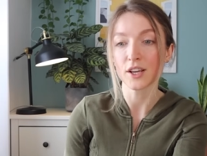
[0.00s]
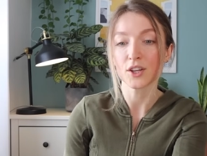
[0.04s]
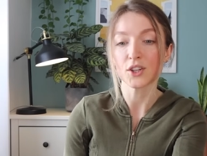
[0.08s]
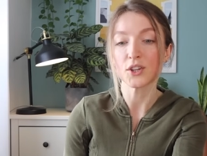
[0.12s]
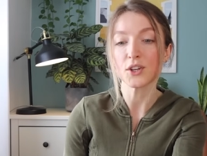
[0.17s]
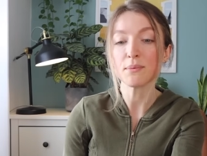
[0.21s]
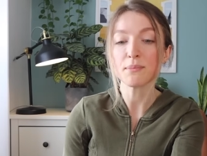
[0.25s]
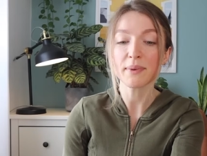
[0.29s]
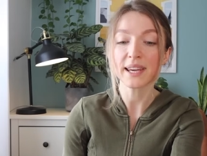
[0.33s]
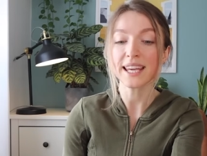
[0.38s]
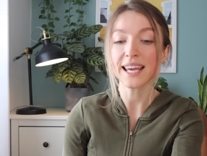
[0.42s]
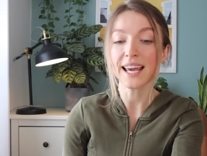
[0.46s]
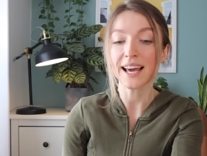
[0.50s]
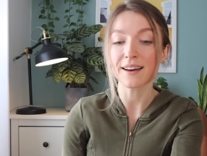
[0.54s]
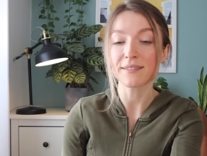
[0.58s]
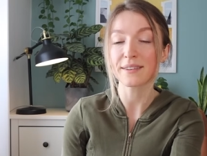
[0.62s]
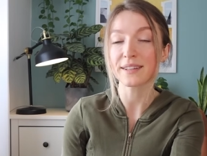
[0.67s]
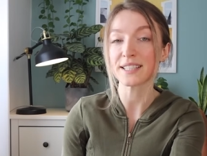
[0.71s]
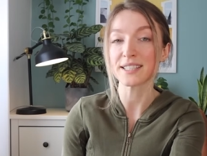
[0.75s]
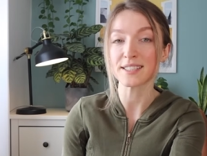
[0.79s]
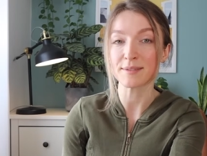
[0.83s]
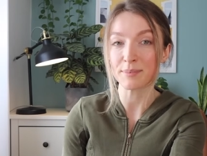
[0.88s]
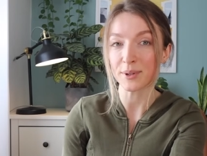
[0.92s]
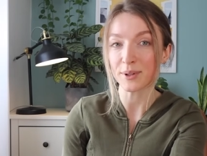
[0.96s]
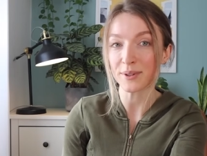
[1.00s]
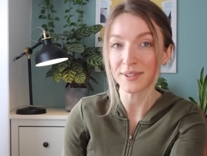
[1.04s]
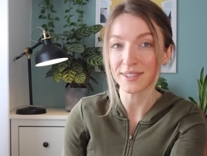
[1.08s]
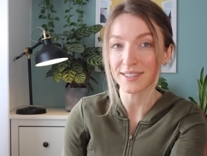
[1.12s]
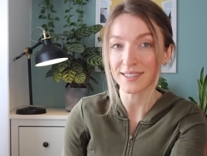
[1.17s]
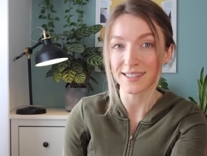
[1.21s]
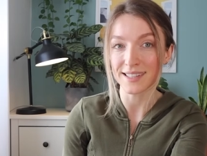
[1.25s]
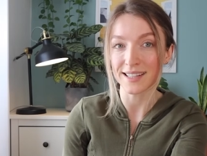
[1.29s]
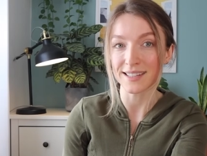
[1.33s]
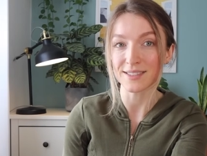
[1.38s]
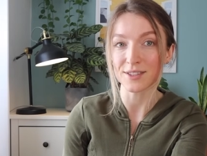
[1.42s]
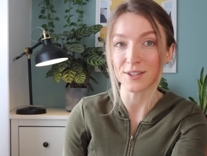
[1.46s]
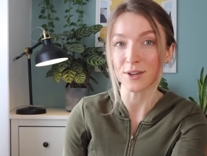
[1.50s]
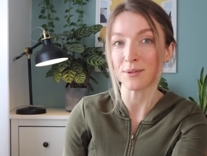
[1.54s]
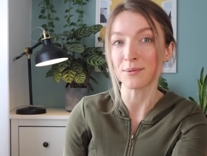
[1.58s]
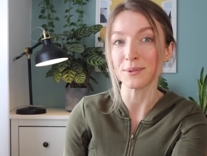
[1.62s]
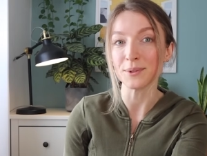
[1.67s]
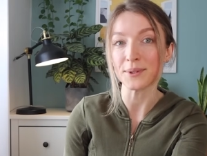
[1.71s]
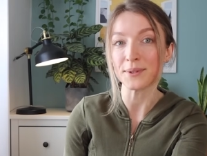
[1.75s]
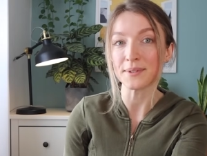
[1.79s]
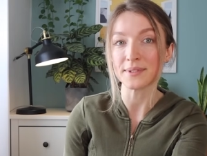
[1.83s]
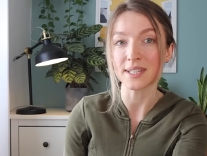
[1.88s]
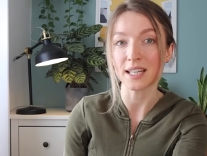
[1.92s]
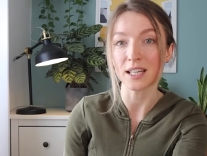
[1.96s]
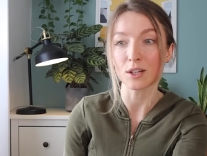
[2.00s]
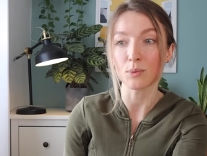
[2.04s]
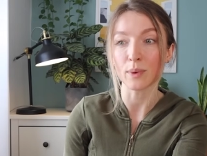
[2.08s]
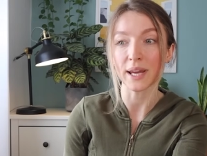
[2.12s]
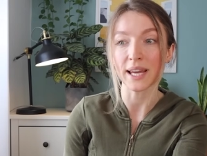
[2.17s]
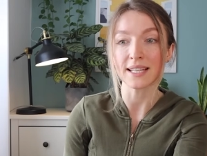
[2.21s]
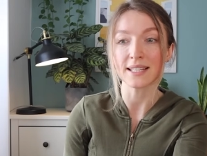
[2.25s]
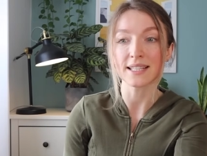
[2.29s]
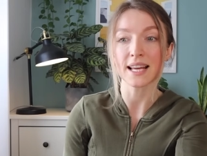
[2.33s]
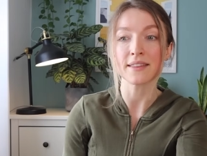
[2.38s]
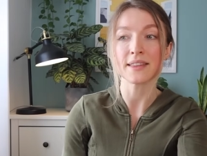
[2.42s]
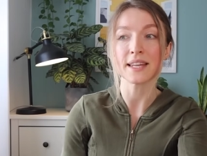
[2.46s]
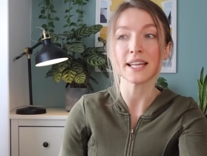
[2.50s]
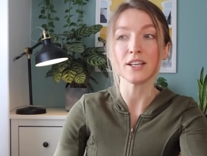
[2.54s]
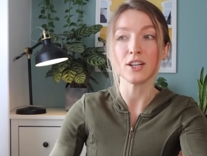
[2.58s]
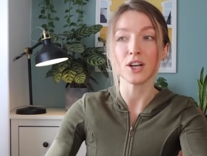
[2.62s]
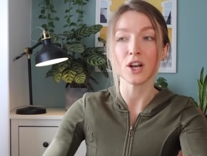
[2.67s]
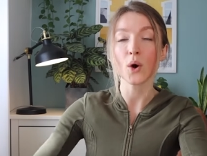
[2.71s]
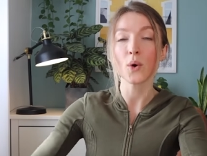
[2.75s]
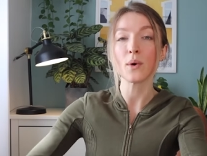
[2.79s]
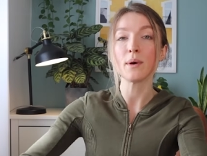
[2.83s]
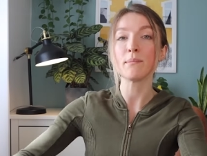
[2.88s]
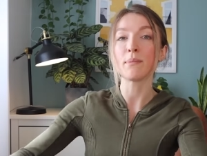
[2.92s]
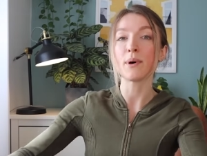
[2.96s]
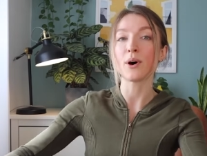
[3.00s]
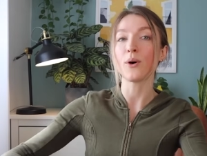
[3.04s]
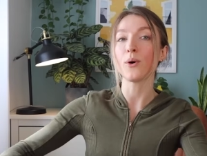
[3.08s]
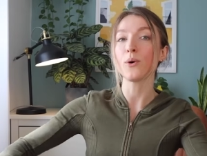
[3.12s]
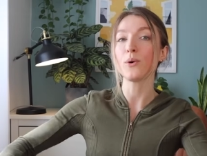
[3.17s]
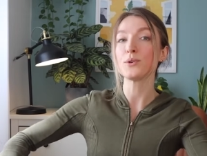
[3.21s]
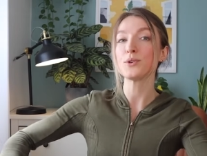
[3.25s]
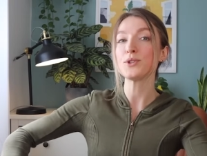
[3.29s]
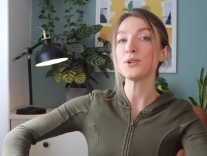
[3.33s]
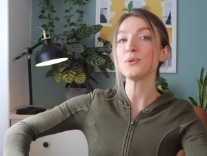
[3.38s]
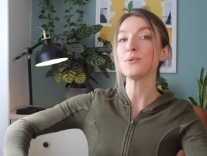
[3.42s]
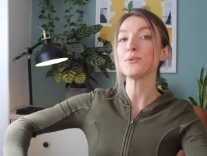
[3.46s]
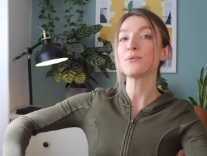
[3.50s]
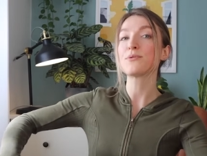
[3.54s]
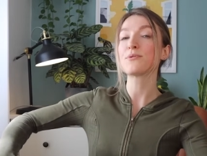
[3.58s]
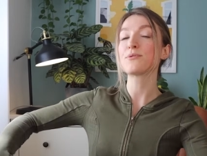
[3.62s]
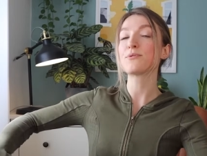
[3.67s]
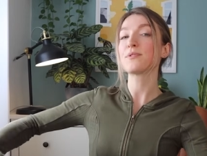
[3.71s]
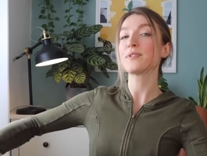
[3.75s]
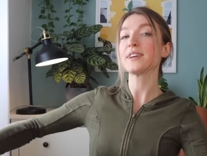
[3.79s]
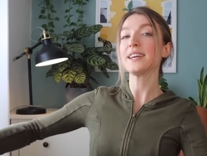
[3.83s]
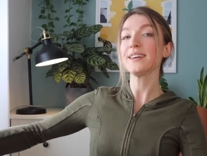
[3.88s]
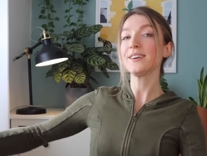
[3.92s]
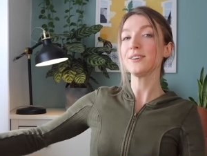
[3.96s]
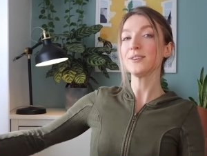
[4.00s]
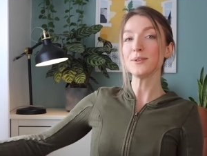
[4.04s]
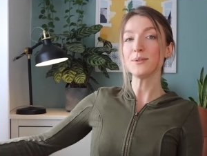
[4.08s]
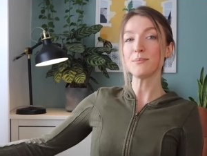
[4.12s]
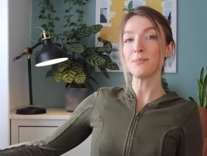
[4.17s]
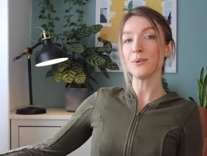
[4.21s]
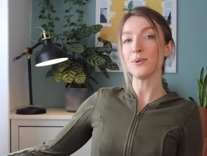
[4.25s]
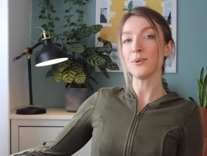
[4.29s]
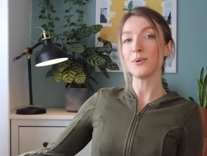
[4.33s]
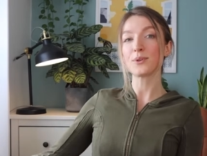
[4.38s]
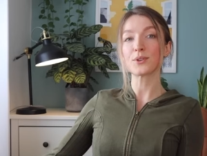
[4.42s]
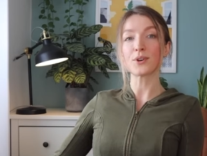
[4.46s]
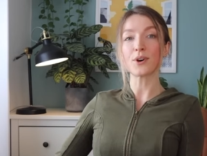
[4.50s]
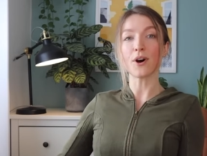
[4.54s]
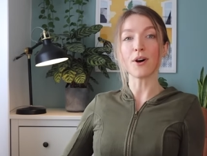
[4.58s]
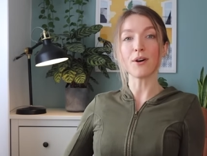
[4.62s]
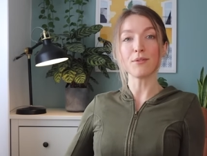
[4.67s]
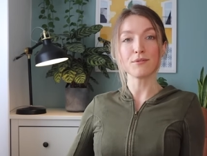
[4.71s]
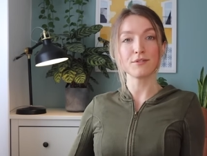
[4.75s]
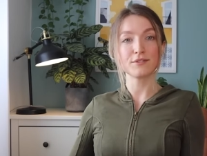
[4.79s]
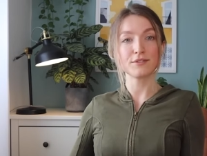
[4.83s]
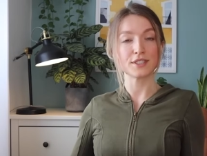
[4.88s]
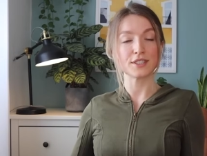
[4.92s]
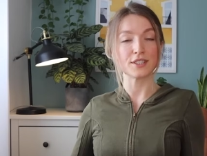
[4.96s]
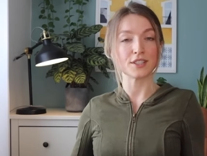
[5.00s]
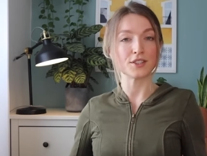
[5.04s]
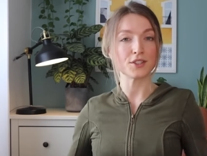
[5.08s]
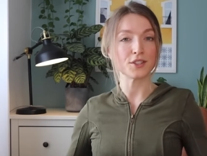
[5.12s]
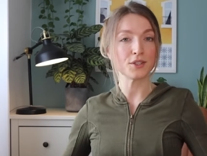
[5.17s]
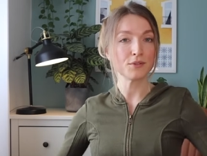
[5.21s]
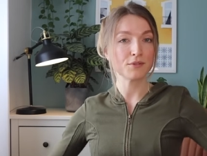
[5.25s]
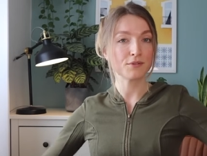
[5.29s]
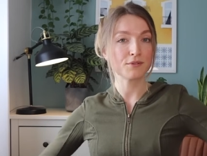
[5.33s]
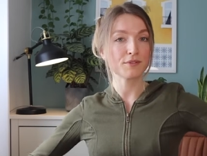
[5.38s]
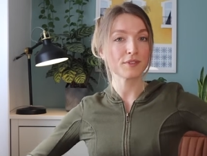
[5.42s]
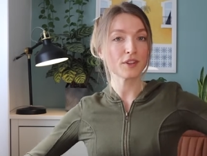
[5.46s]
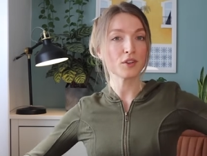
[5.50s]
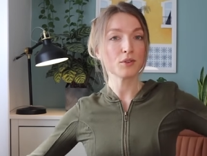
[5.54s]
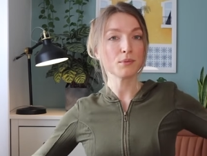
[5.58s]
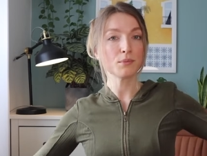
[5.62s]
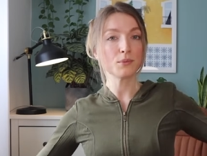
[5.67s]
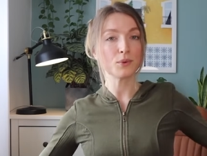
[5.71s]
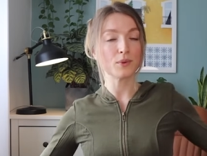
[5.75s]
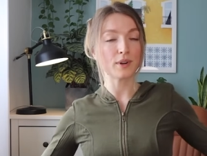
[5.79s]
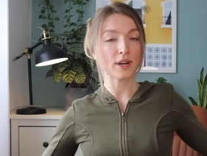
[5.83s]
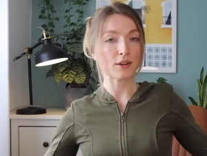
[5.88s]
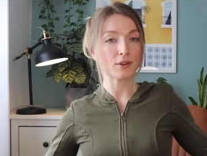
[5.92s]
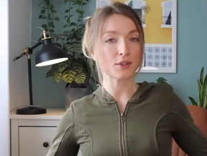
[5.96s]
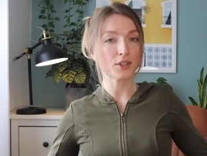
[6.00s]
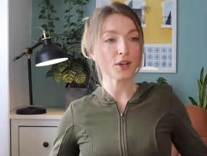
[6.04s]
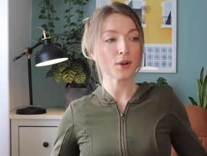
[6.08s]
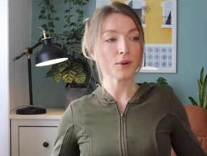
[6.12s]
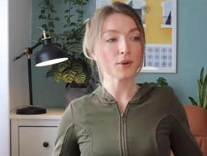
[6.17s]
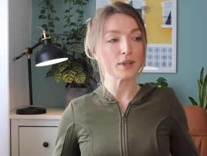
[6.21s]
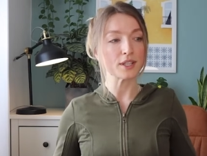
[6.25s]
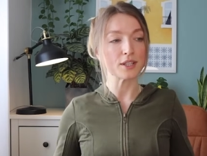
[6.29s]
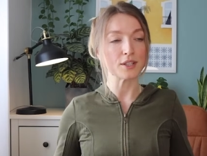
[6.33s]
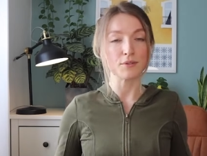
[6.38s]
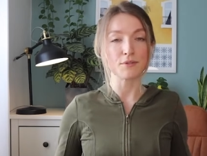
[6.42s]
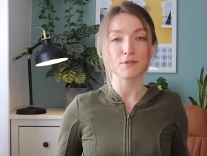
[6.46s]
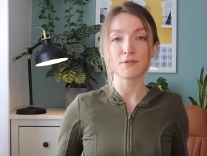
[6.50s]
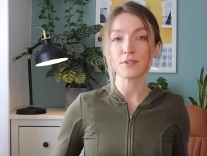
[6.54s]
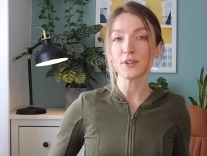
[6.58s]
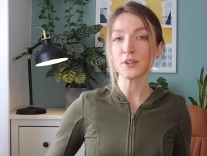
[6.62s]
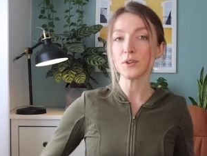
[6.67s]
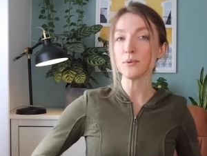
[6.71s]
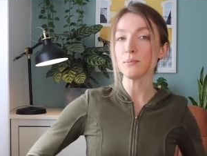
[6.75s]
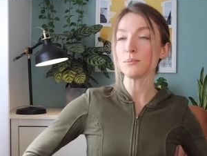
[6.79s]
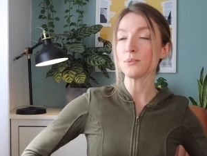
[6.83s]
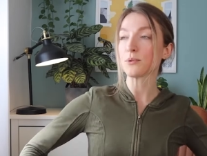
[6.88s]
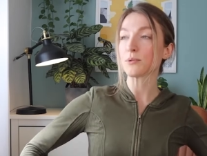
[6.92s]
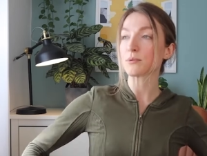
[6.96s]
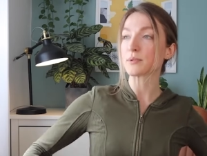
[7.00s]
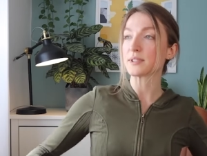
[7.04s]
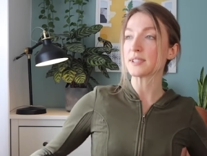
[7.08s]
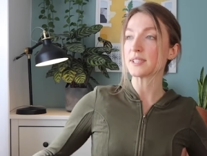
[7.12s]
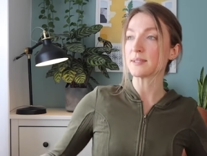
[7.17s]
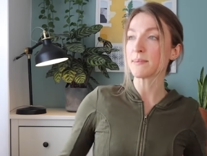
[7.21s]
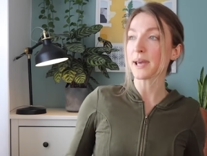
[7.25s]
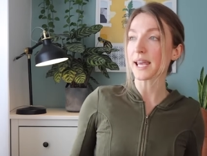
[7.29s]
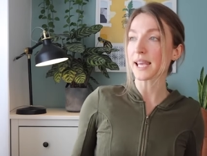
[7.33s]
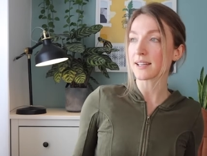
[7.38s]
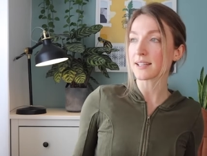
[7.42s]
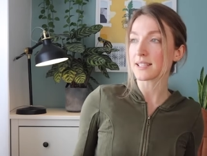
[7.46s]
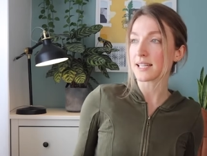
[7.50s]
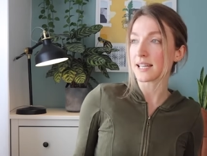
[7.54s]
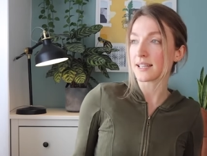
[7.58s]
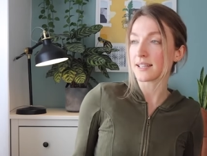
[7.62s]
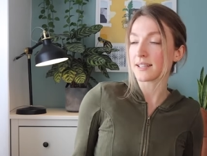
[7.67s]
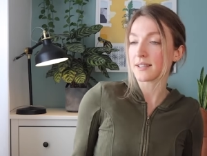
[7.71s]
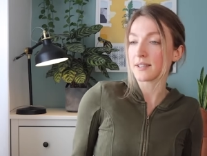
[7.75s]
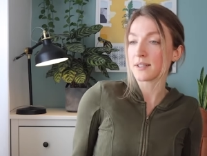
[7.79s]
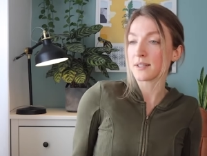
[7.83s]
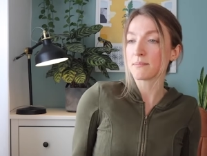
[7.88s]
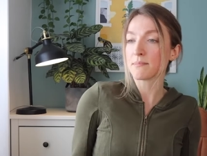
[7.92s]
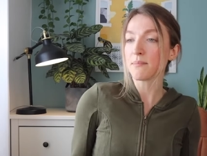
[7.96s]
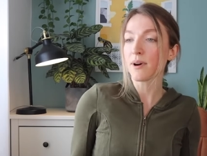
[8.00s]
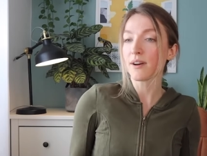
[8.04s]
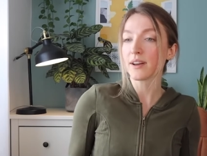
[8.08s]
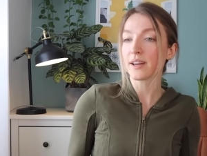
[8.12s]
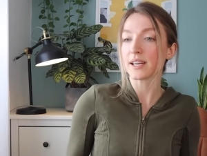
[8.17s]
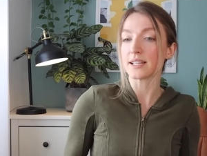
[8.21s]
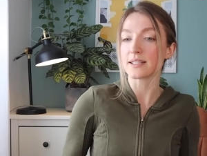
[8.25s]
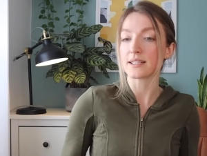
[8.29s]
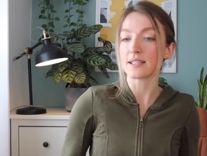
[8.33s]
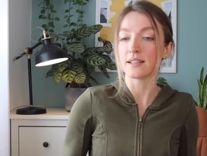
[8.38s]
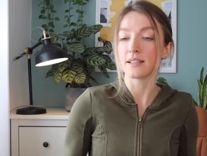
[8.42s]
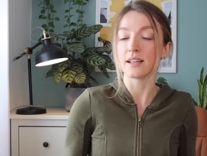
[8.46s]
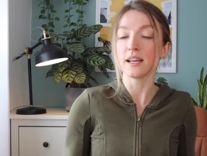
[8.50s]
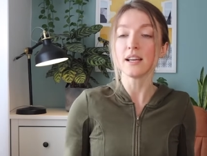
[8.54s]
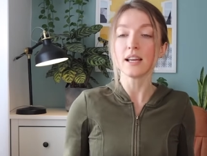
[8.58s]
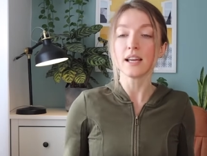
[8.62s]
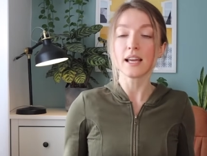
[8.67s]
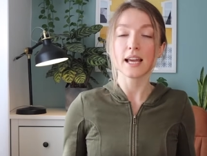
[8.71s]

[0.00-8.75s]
You may have experiences of losing weight, and then lo and behold, you feel more confident, you feel more outgoing, you feel more respected and admired, and,